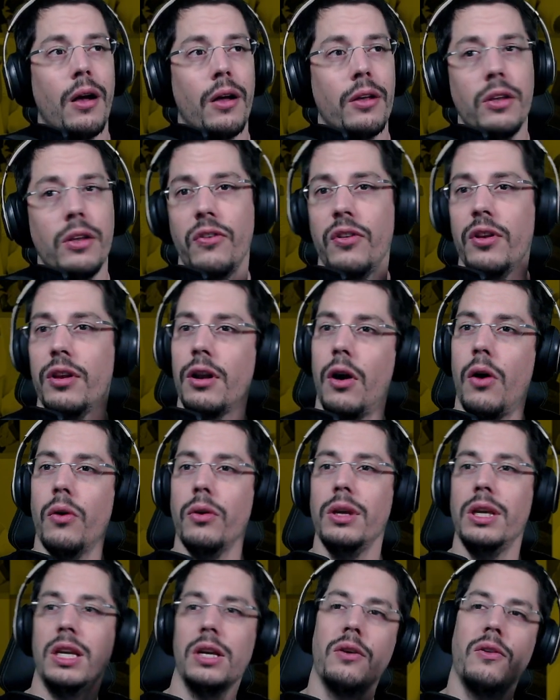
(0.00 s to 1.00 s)
You see
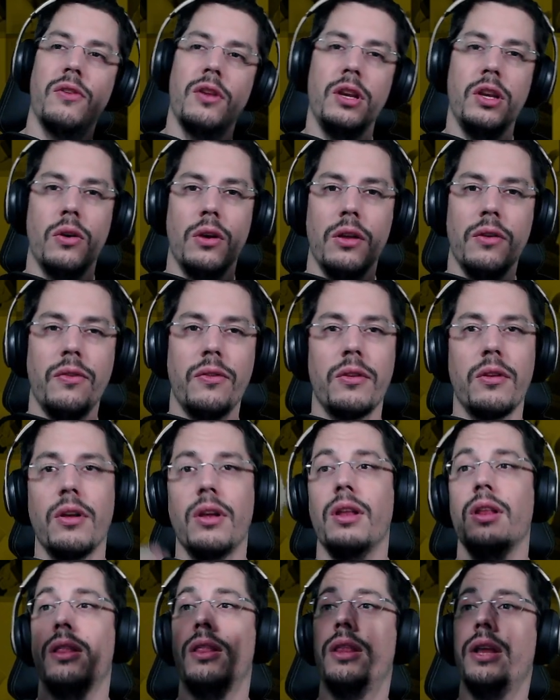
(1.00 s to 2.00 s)
now, here's the new list.
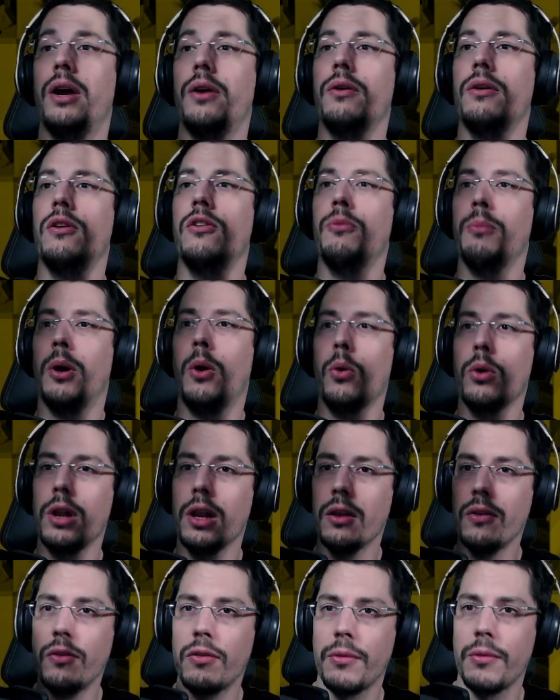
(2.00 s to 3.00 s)
There is my old
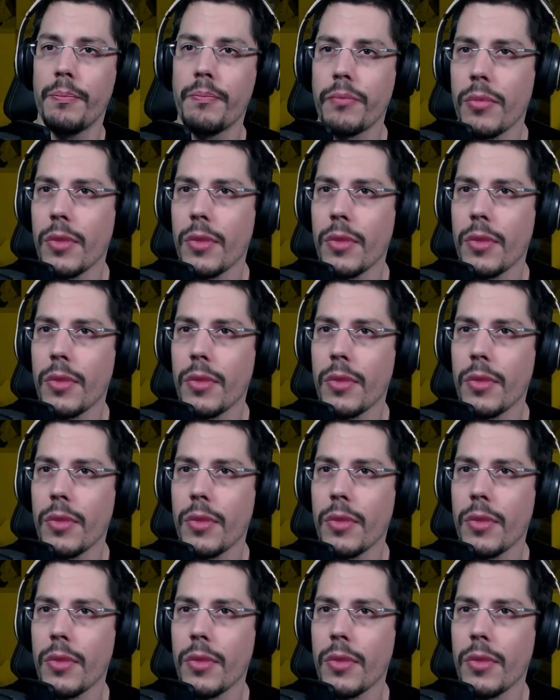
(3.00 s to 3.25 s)
list.